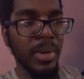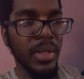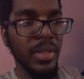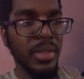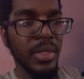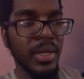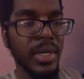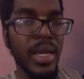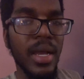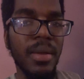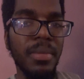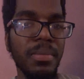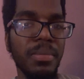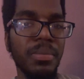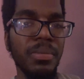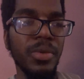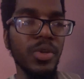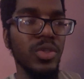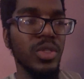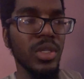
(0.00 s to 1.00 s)
But they're
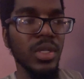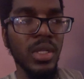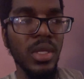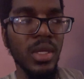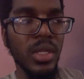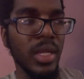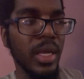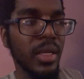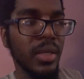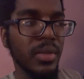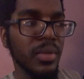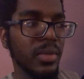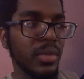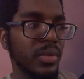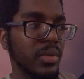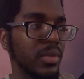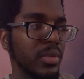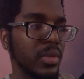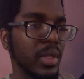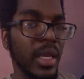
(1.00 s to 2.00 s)
not mutually
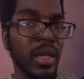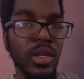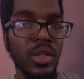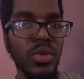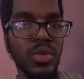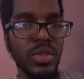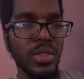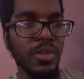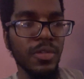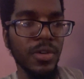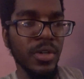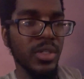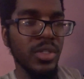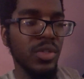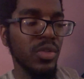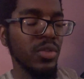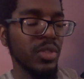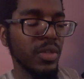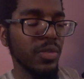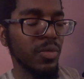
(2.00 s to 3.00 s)
inclusive
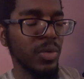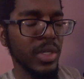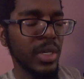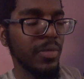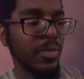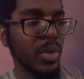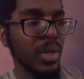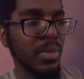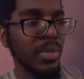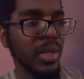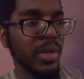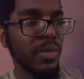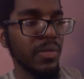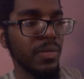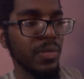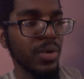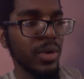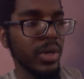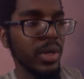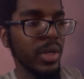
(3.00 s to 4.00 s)
or exclusive, whichever one I'm
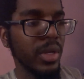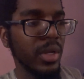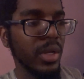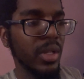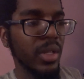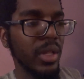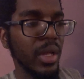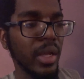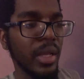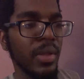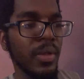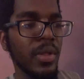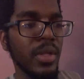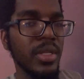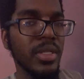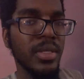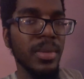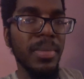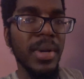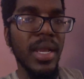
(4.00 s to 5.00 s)
looking for.
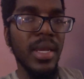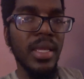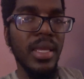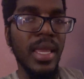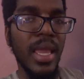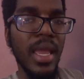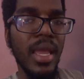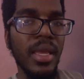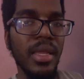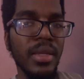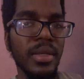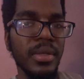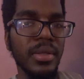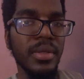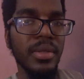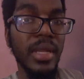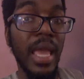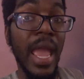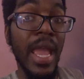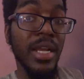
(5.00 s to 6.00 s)
Somebody
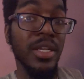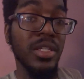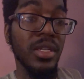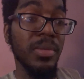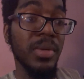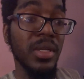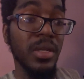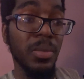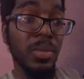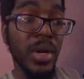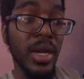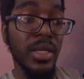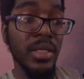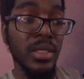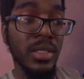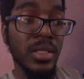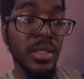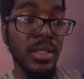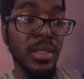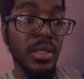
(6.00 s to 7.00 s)
can actually be
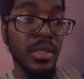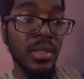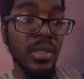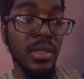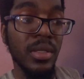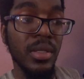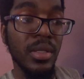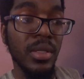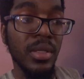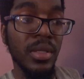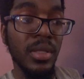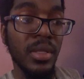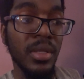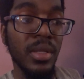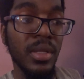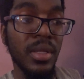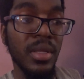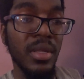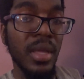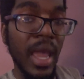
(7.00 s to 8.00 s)
depressed
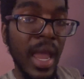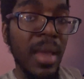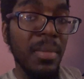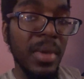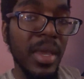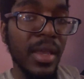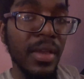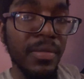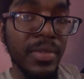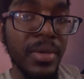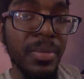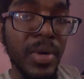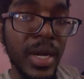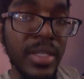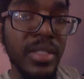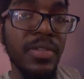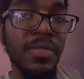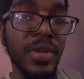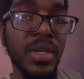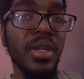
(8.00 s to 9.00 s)
and make a
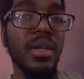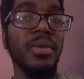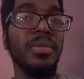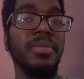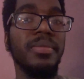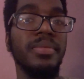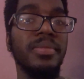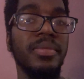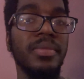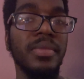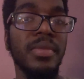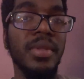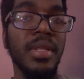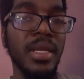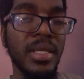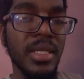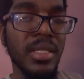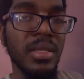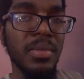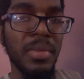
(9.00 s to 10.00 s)
depressed video.
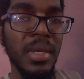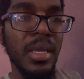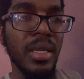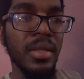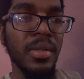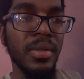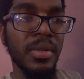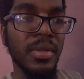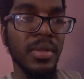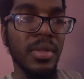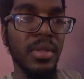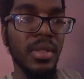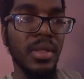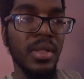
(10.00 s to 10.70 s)
That doesn't mean